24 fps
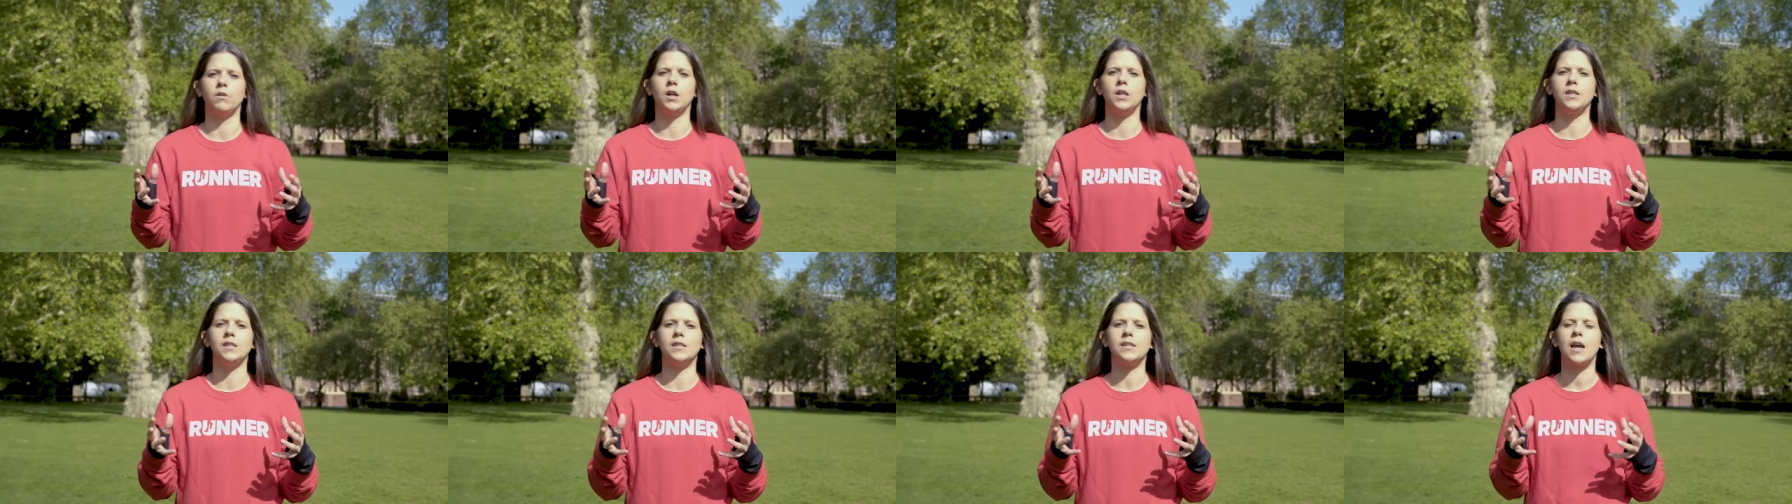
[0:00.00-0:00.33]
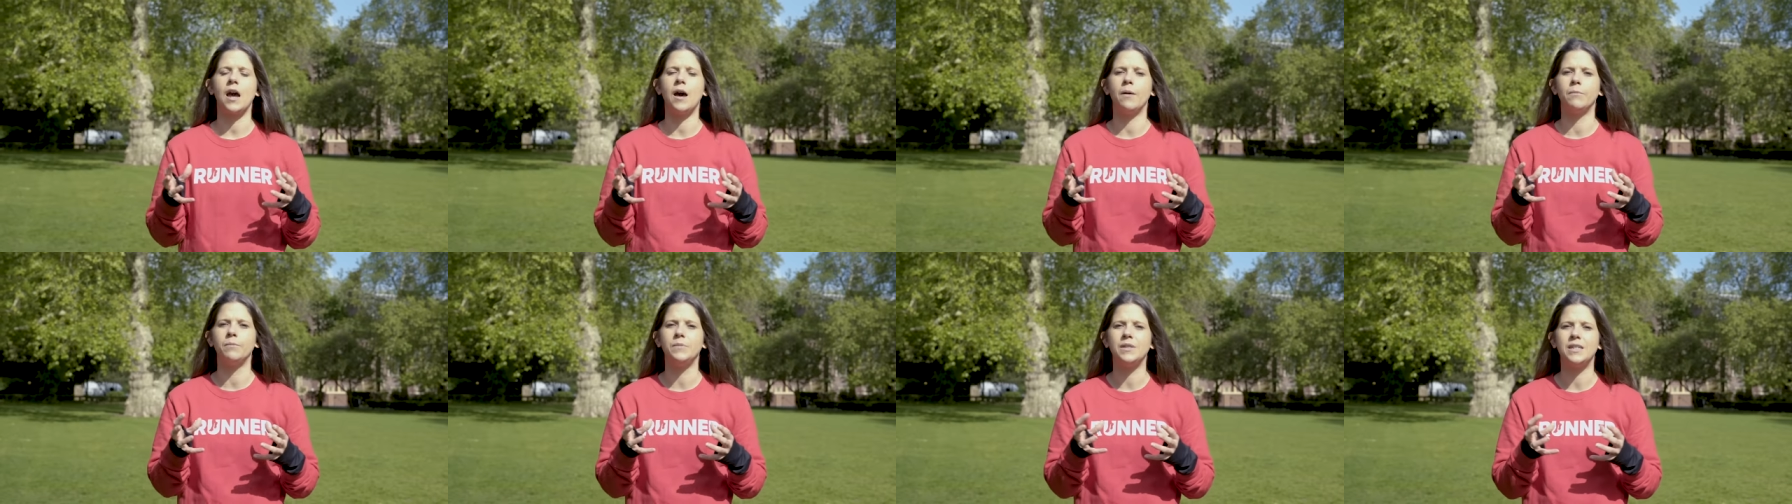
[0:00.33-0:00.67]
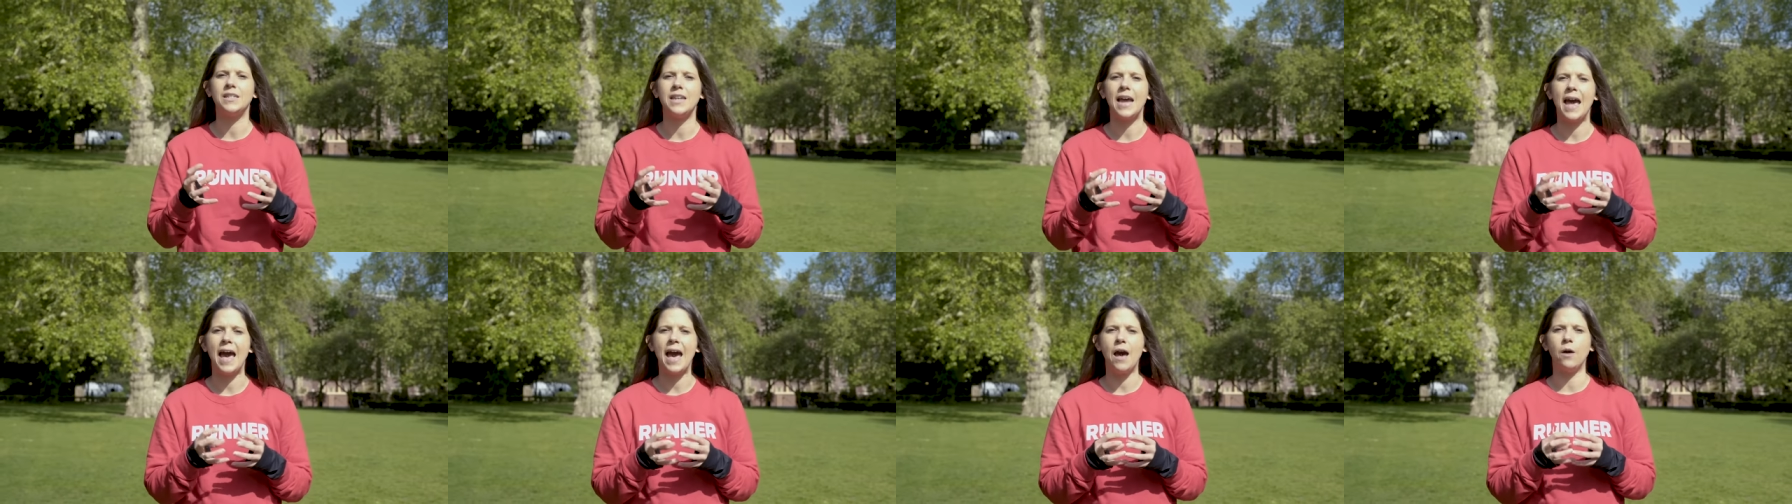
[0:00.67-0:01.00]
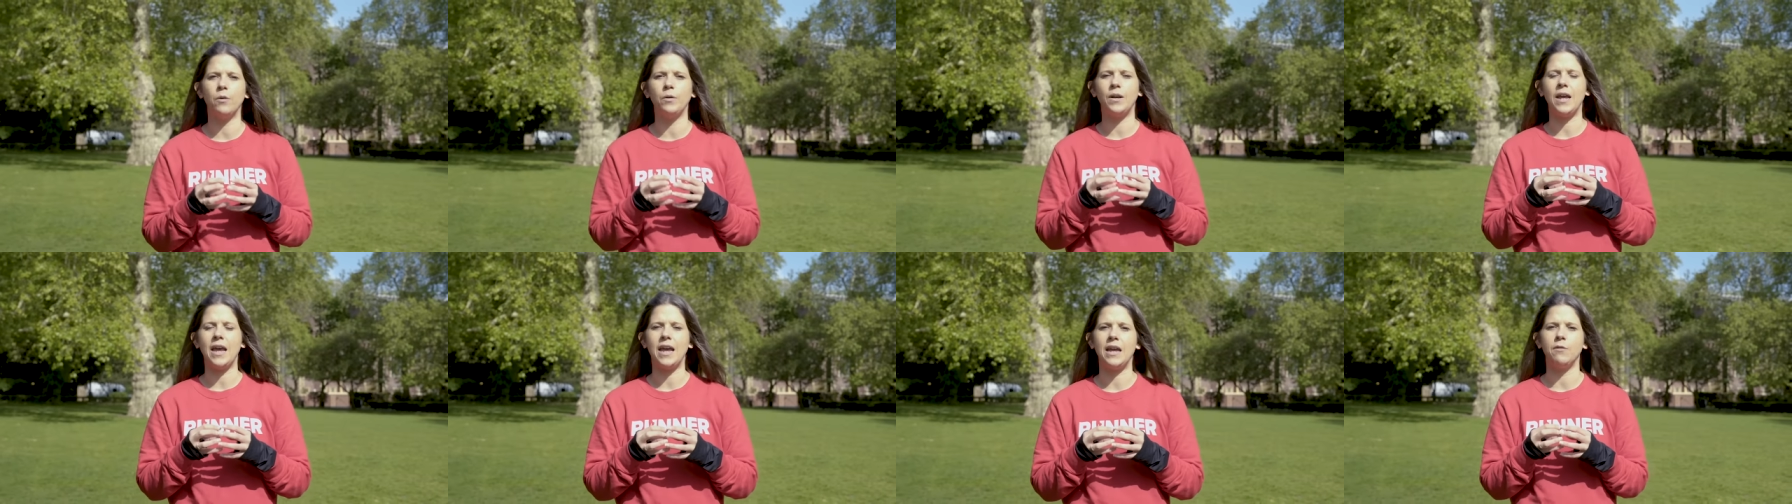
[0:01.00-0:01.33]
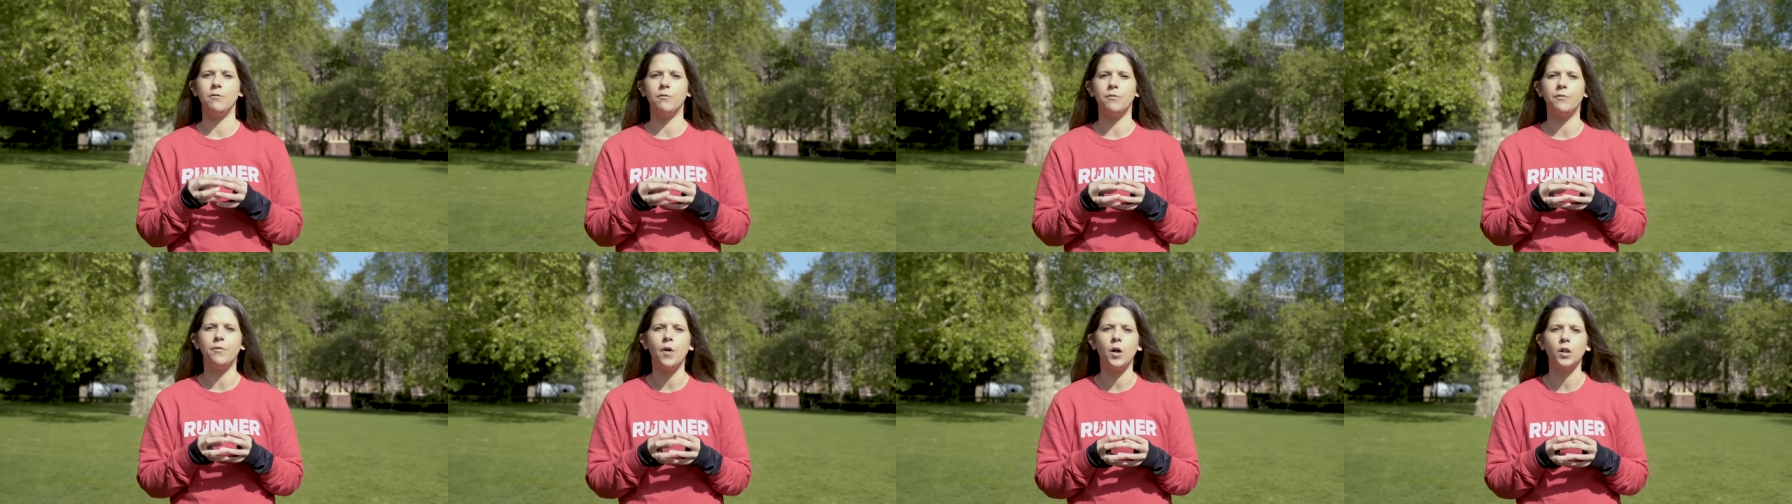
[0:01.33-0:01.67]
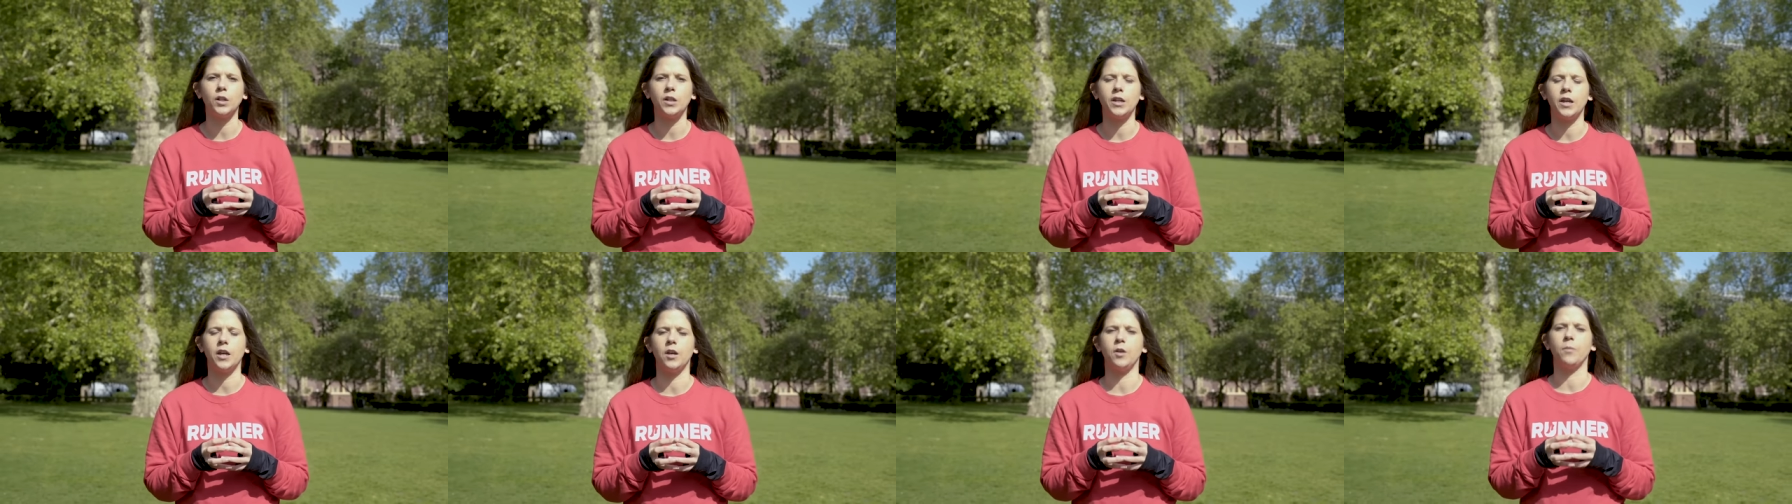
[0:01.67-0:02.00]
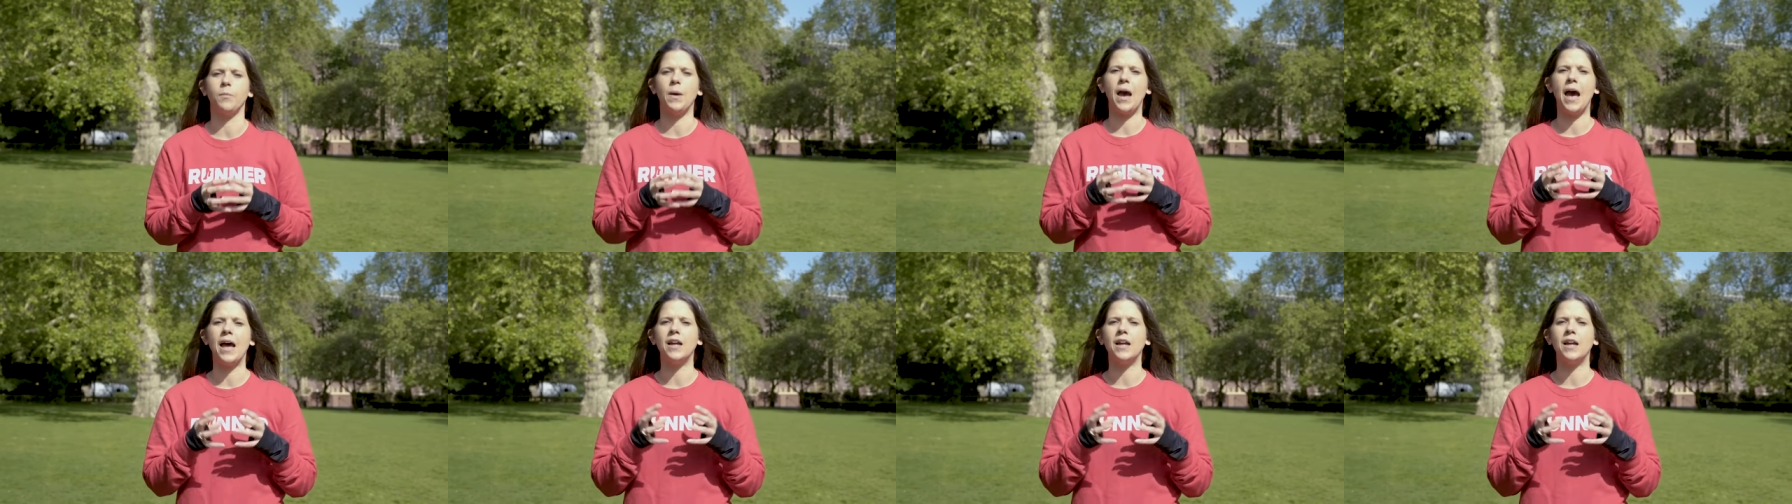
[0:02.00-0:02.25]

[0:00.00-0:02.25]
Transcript: runs come down in volume